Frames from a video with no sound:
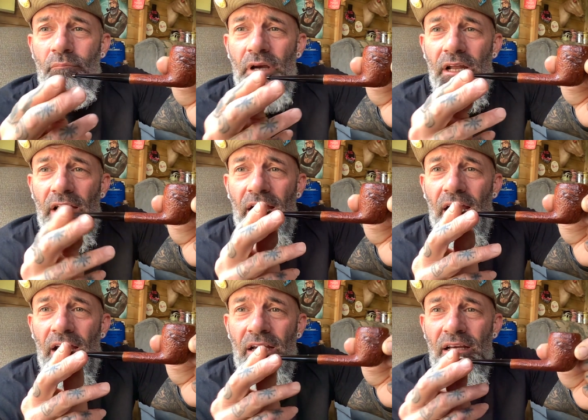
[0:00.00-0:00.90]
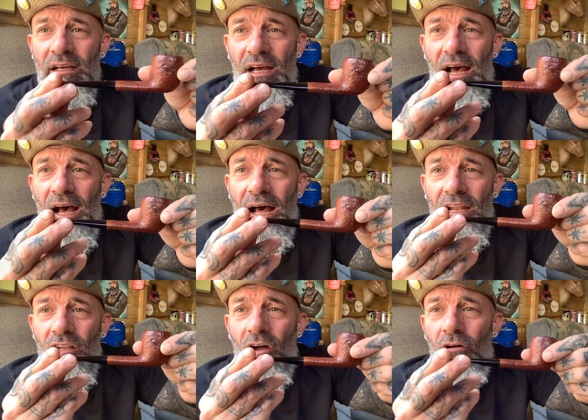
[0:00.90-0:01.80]
But uh, I
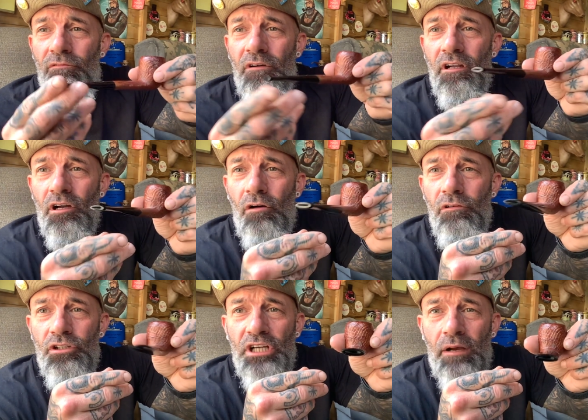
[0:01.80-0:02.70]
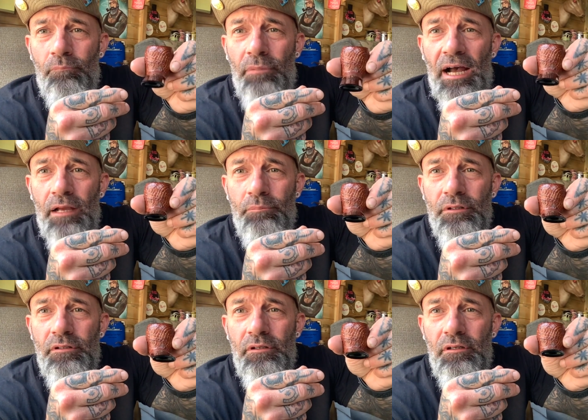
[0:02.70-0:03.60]
love an oval shank pipe,
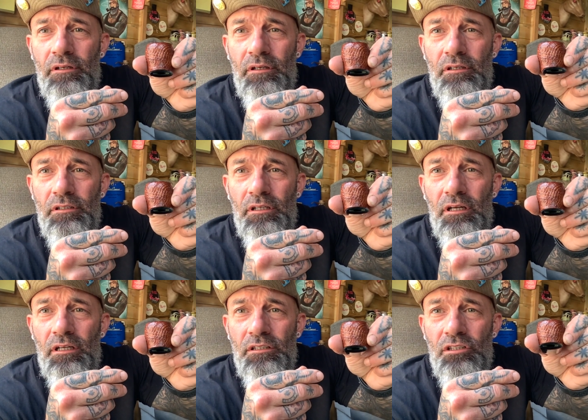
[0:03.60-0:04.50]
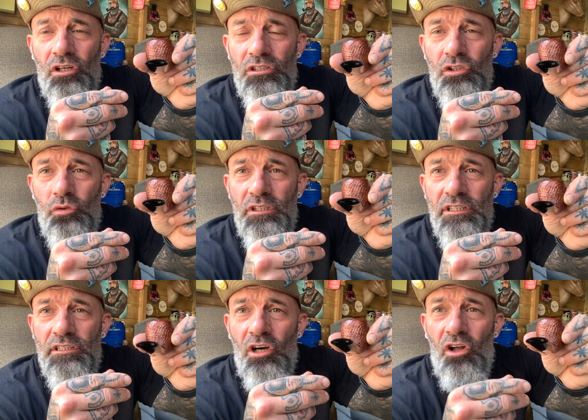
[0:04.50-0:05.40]
so as soon as
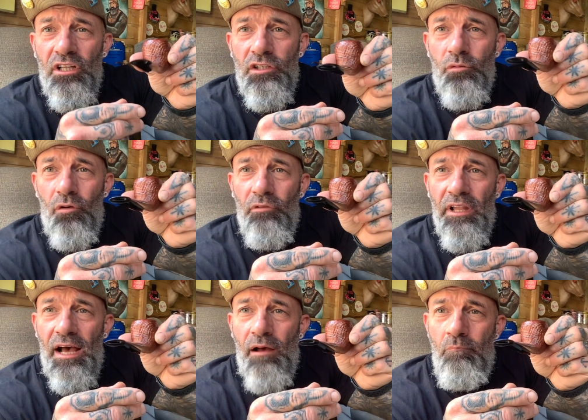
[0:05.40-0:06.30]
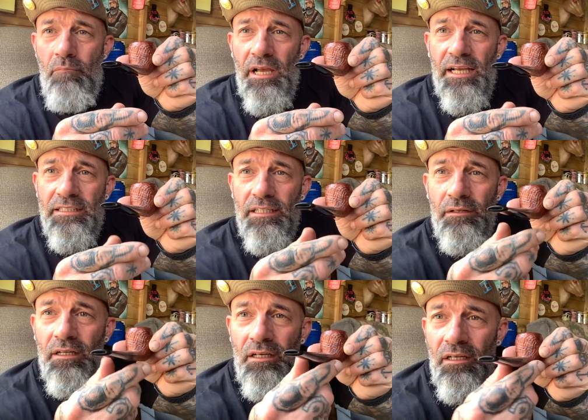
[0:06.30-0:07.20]
I saw this one with that
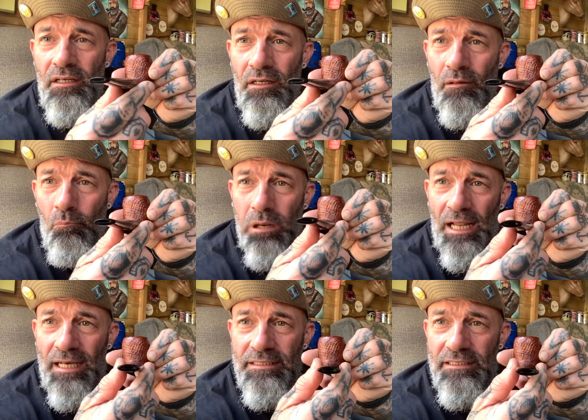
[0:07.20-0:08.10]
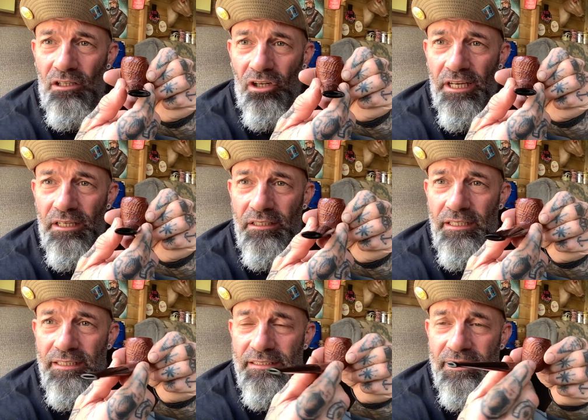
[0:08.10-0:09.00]
amazing blast on it,
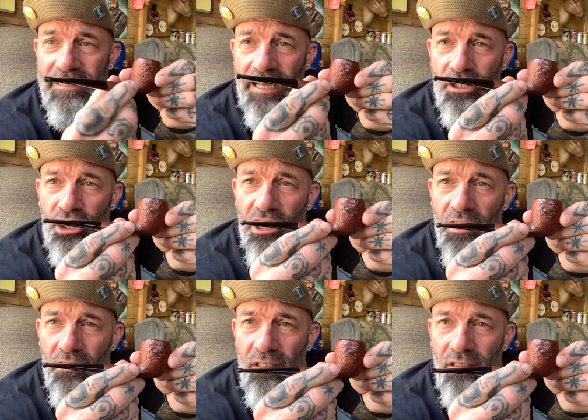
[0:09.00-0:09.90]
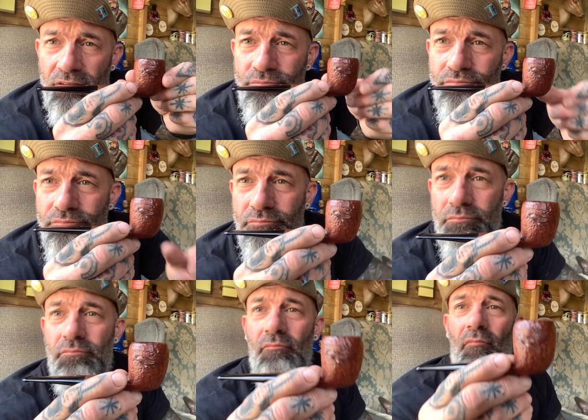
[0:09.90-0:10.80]
it's a tan shell,
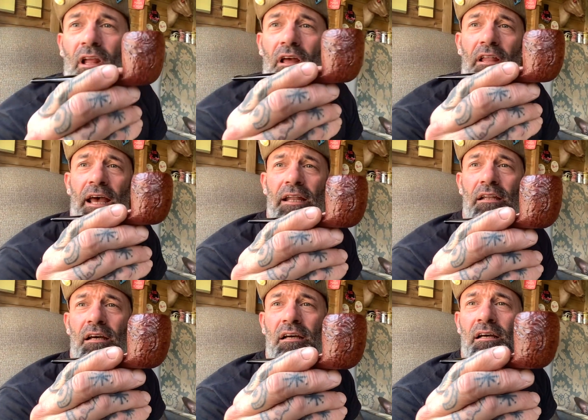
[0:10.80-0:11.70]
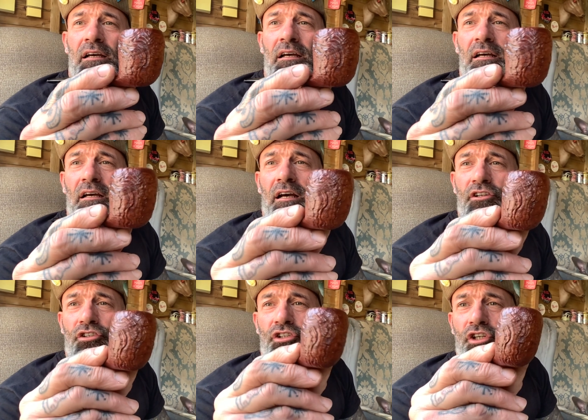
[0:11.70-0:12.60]
then I
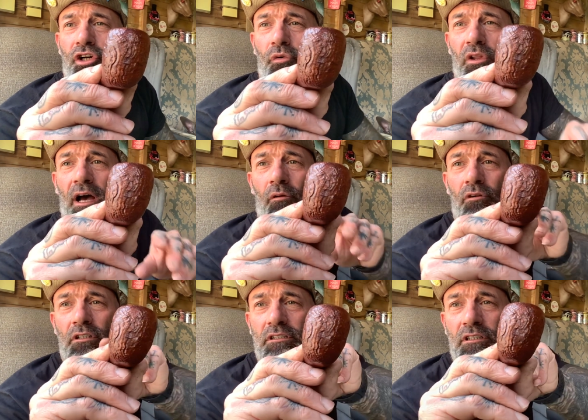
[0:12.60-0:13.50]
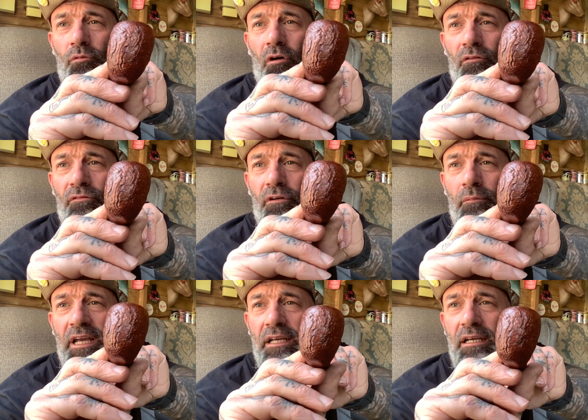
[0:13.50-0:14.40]
just knew that was the one for
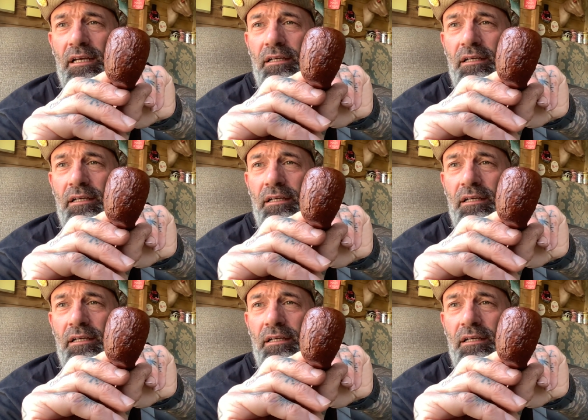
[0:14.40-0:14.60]
me.